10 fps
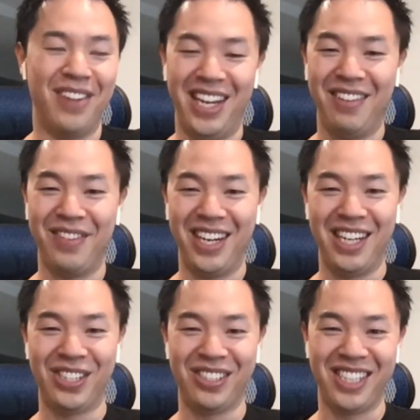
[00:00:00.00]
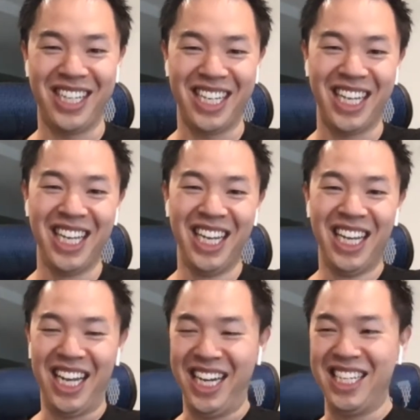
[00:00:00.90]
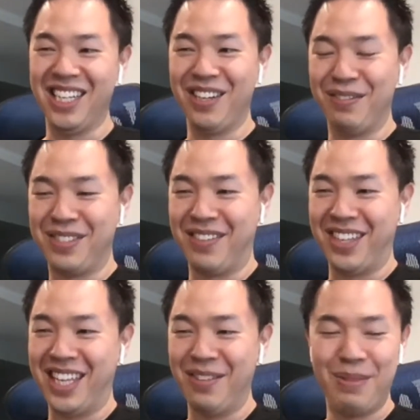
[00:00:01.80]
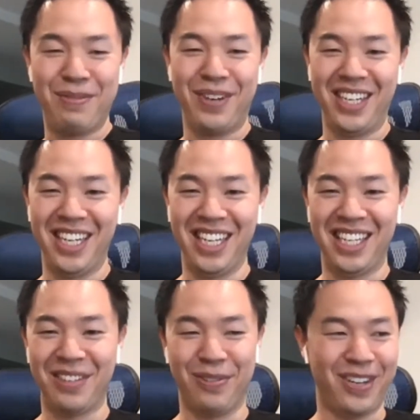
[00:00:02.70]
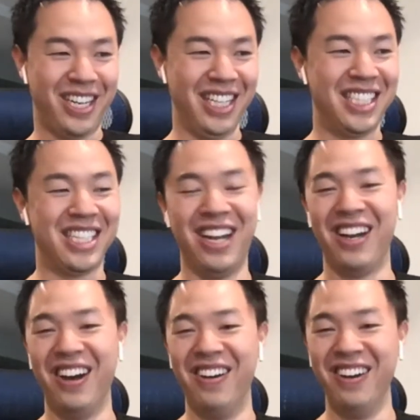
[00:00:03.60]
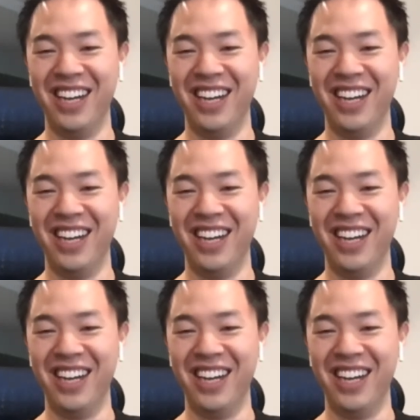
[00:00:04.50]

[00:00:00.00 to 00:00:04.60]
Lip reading: my initial idea of something that would be fun to work in. So